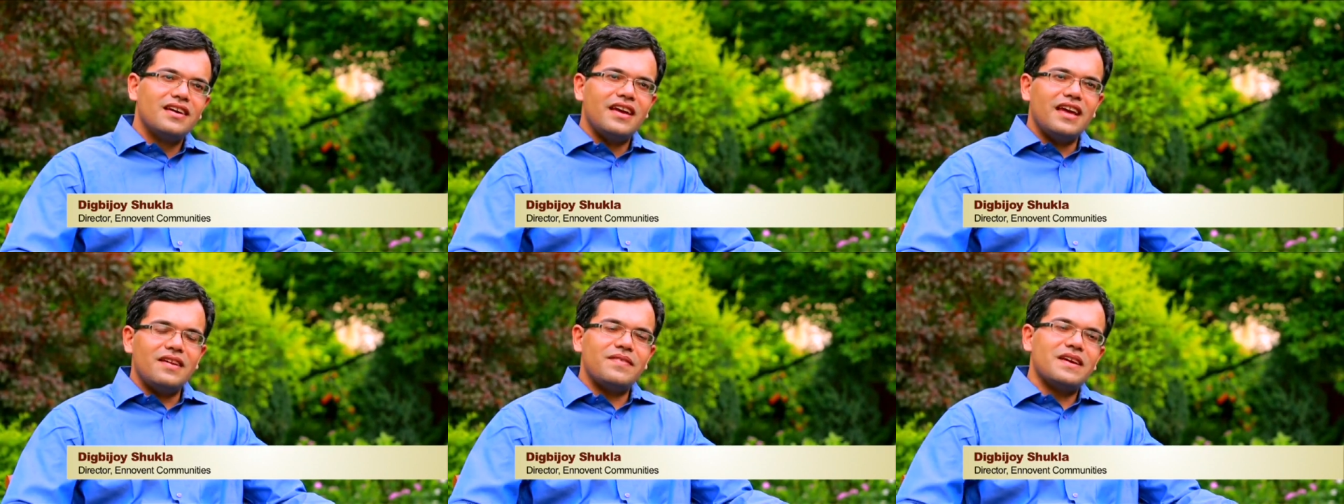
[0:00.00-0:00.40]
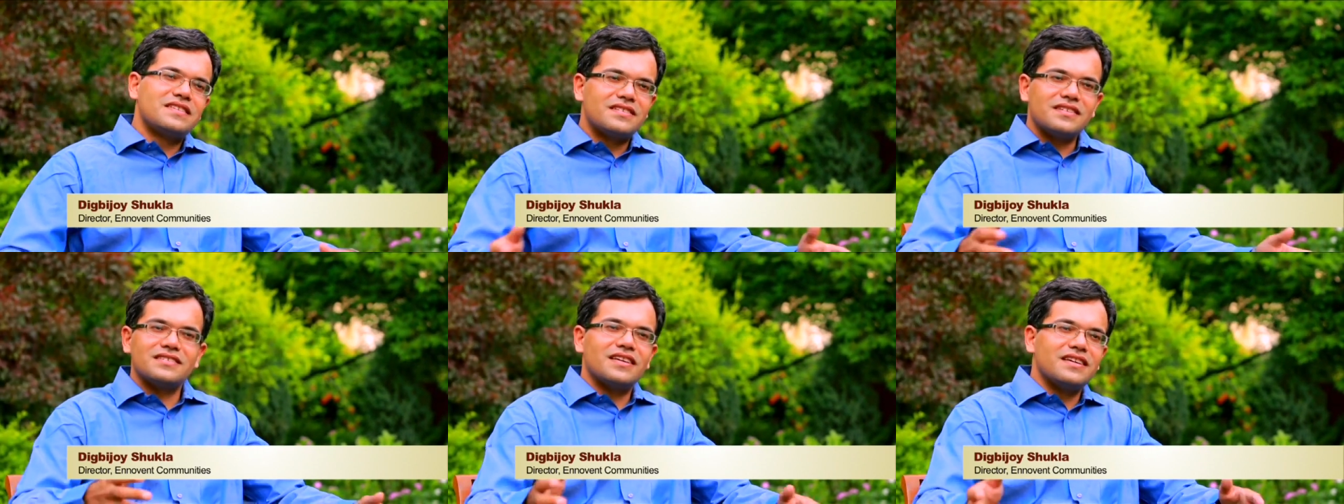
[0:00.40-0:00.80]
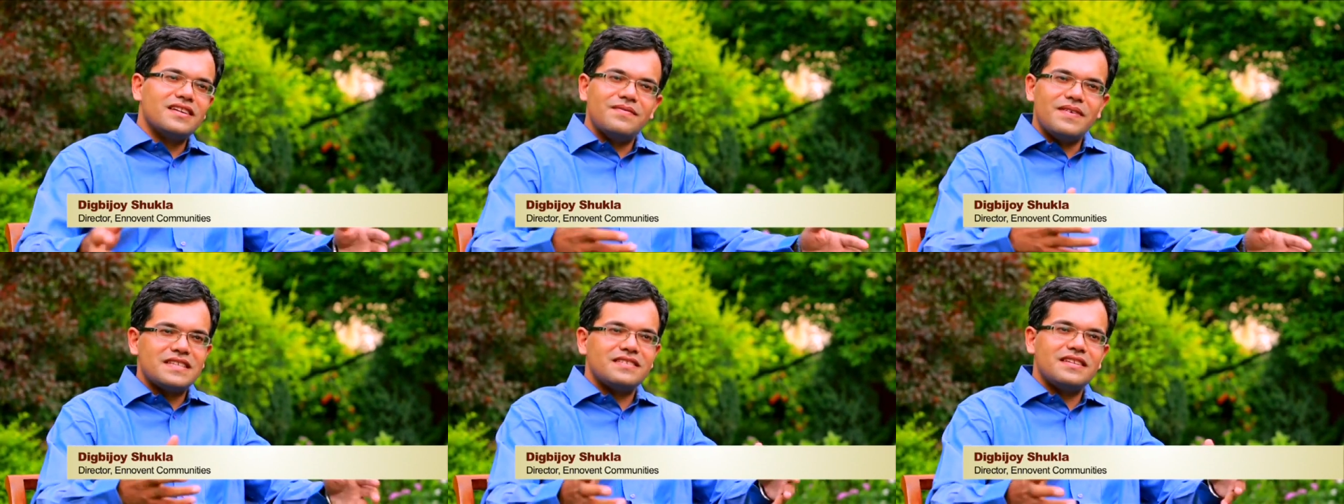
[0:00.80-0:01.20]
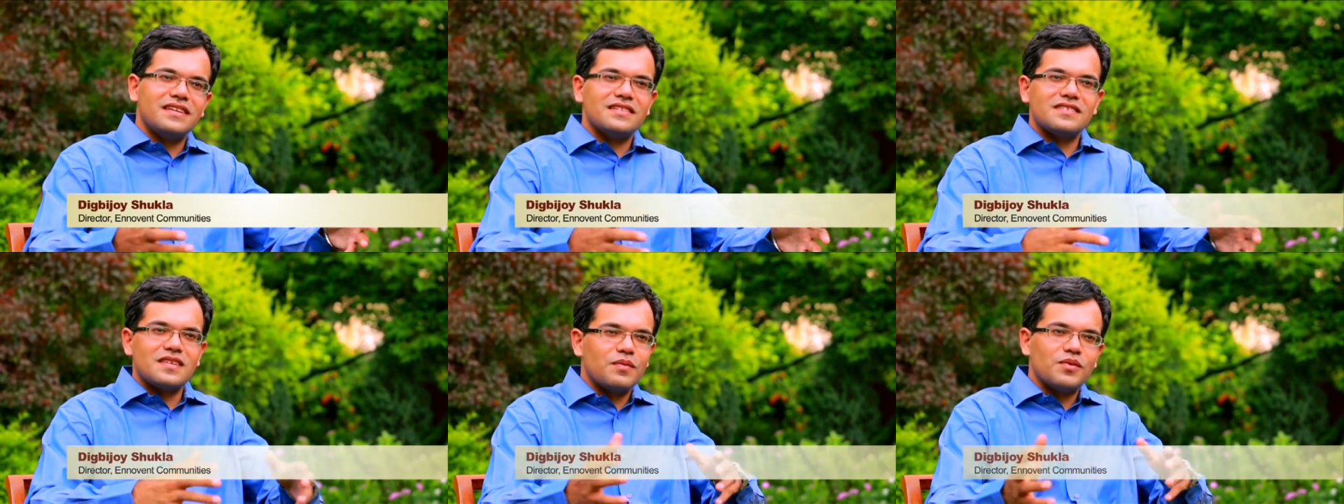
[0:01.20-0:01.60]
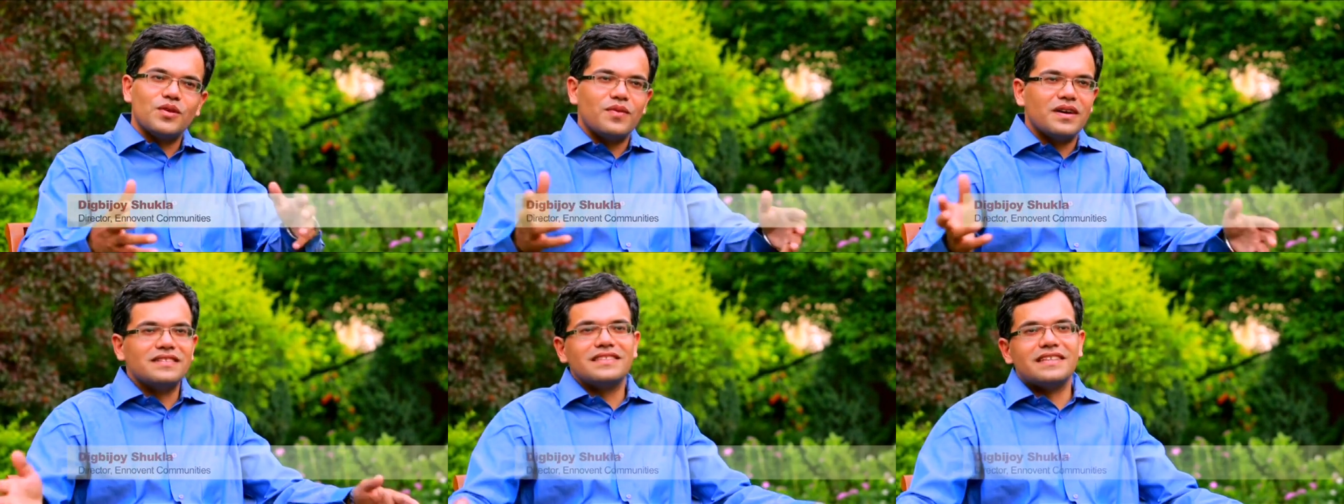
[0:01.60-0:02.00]
Investors are investing in some of the
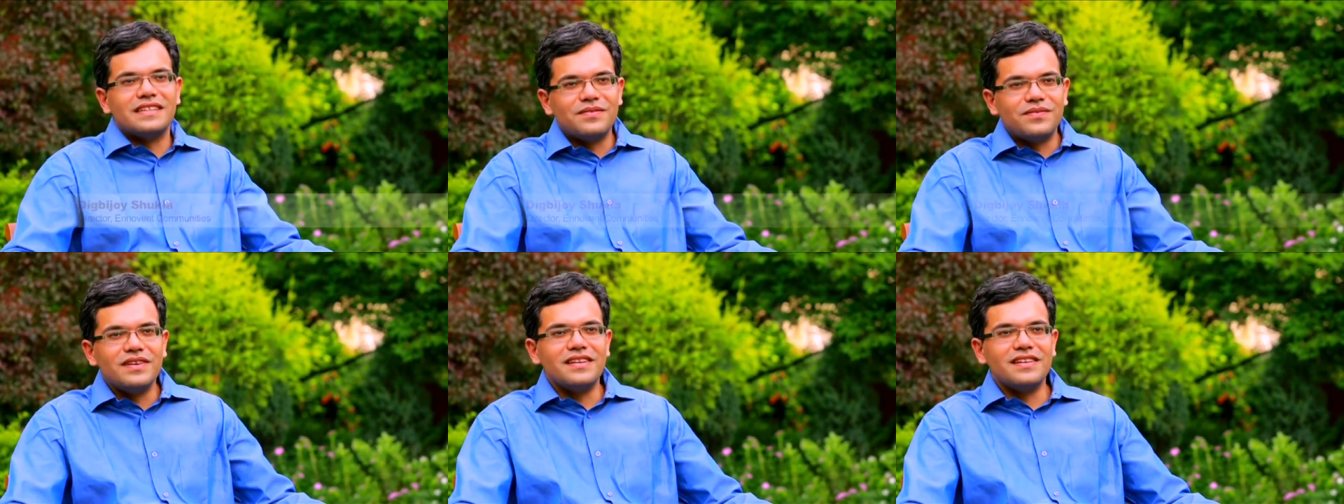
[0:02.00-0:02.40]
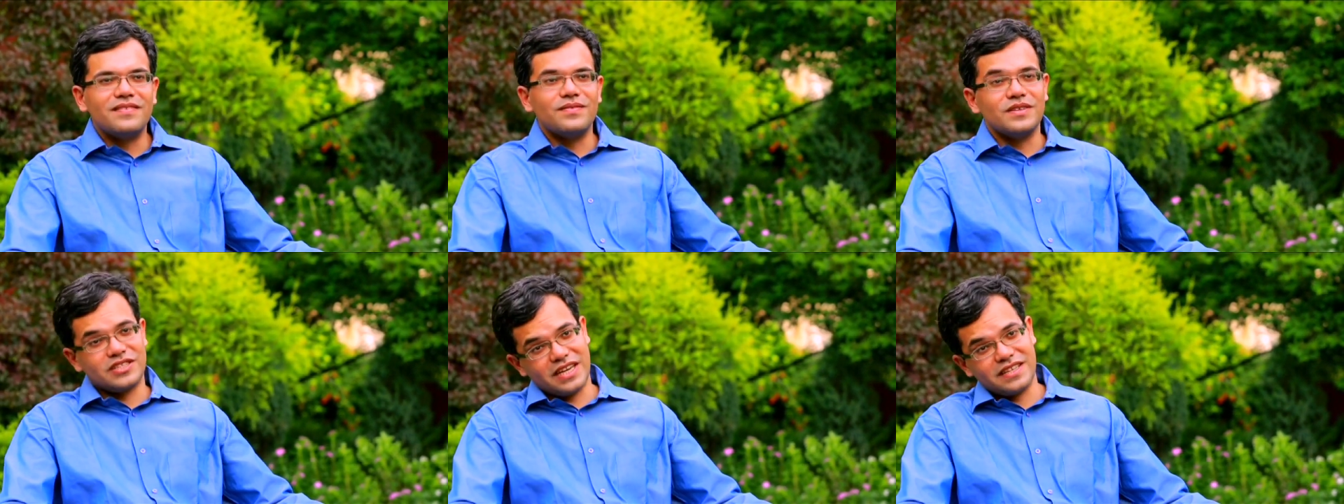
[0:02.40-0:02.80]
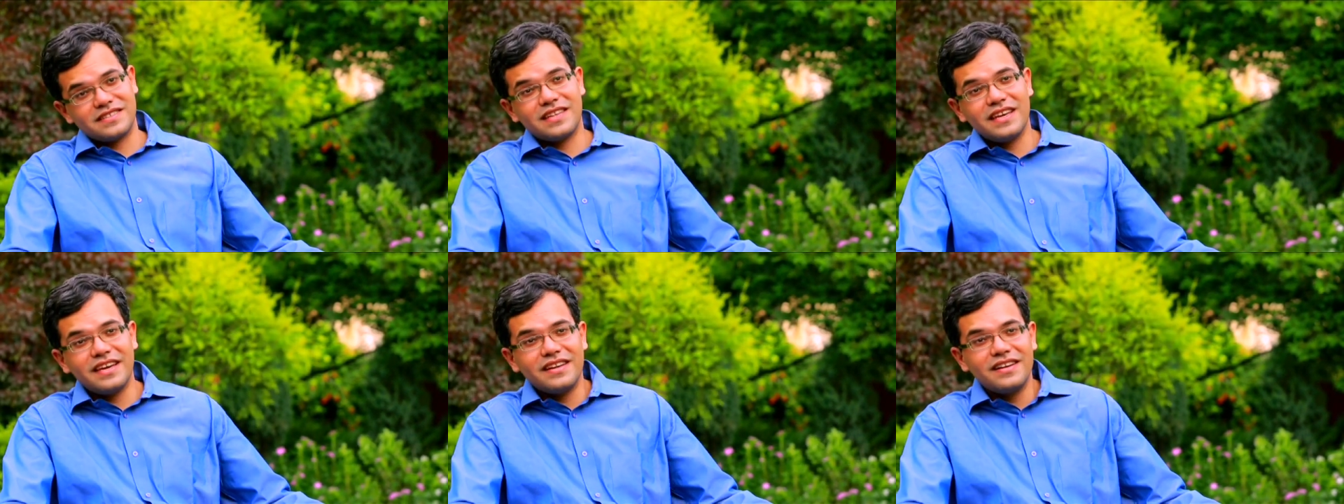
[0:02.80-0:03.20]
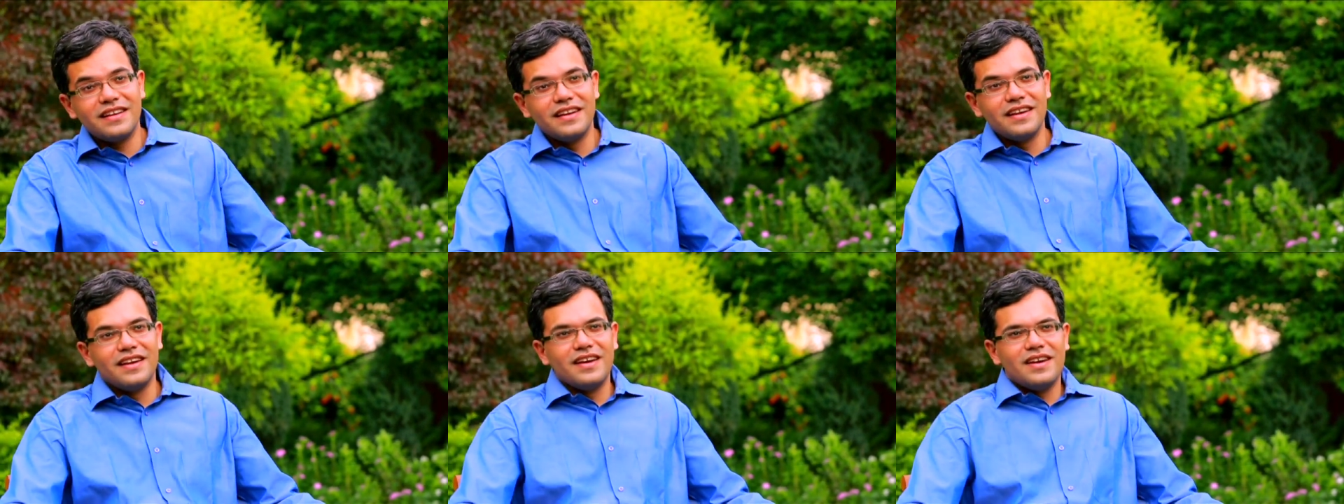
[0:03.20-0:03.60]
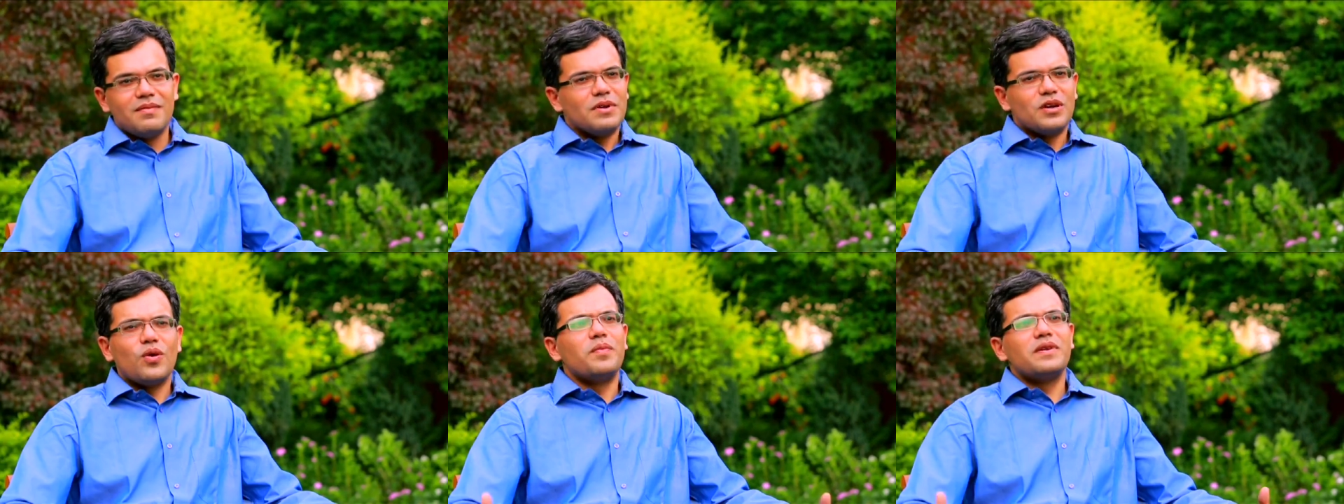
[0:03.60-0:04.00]
ones that they feel which can scale,
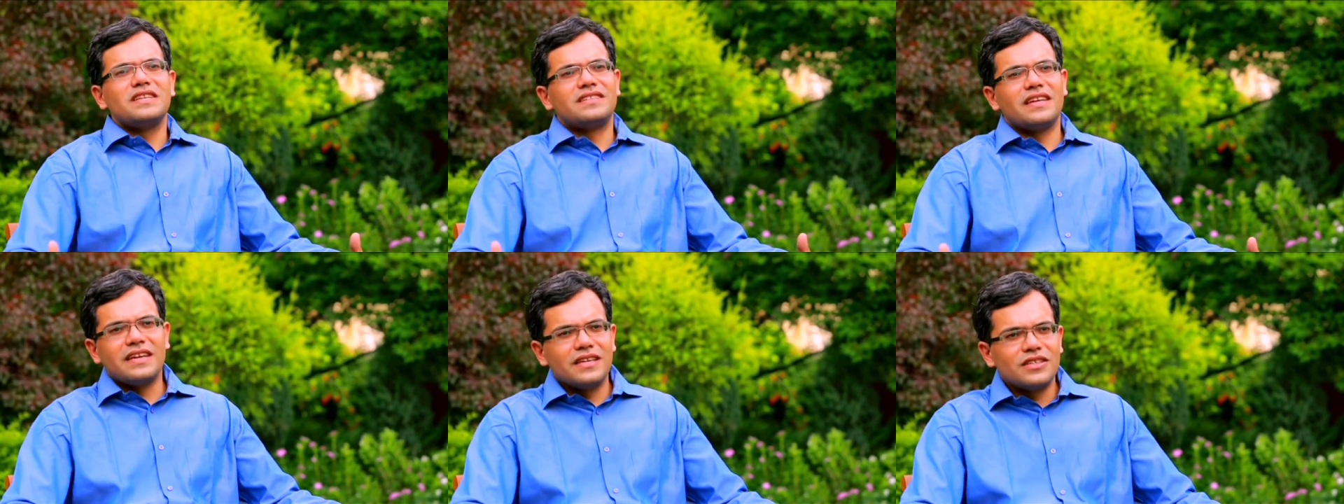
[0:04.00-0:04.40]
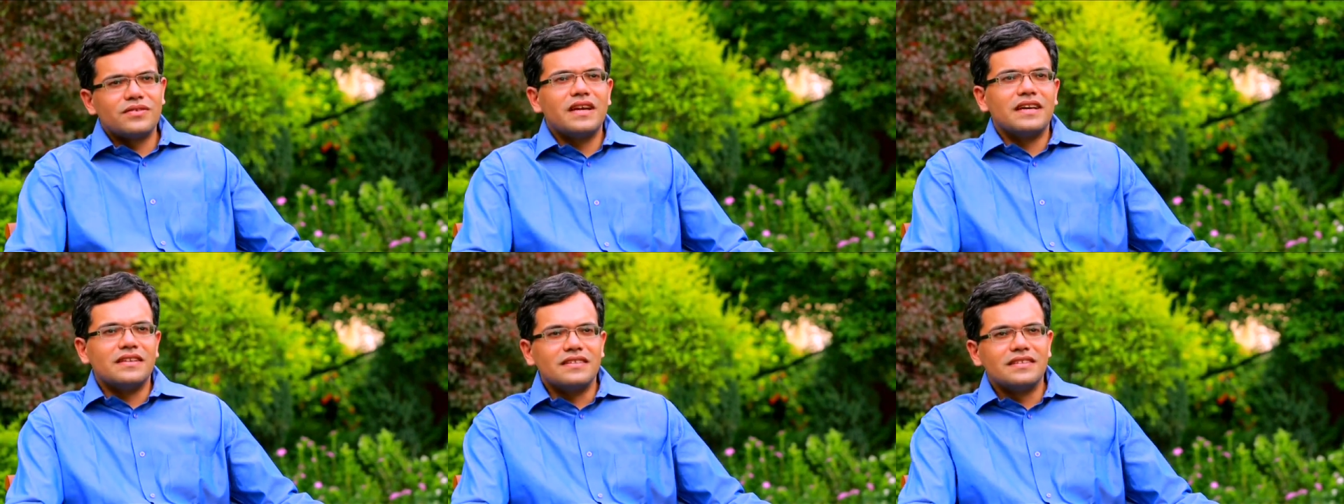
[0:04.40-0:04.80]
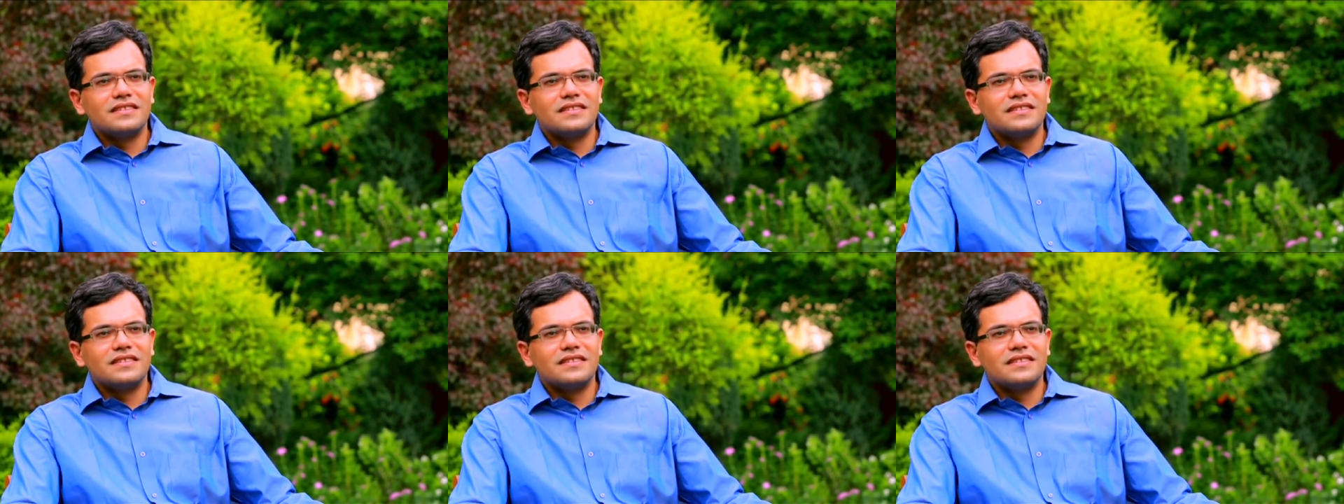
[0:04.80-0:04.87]
but nobody's thinking together.